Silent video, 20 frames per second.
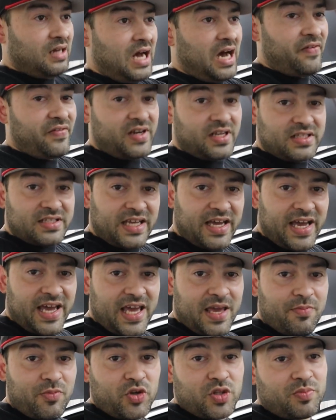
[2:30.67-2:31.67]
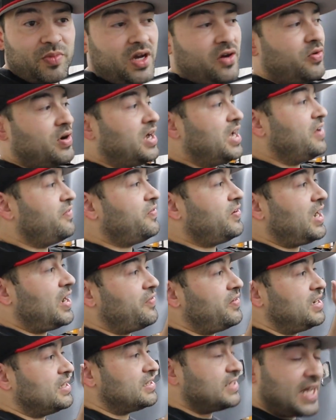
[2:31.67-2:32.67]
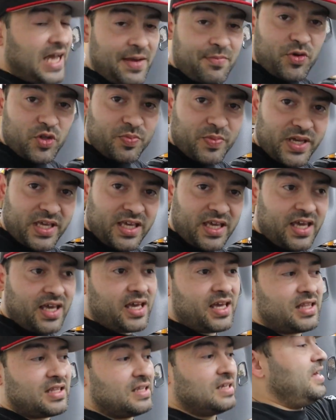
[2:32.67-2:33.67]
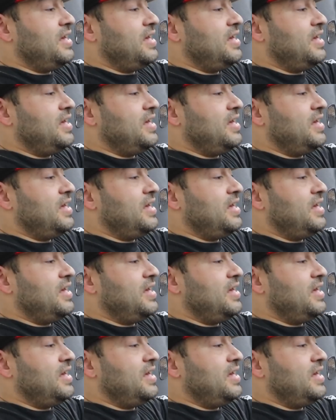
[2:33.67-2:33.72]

having a time with my wife, having a time with my kid.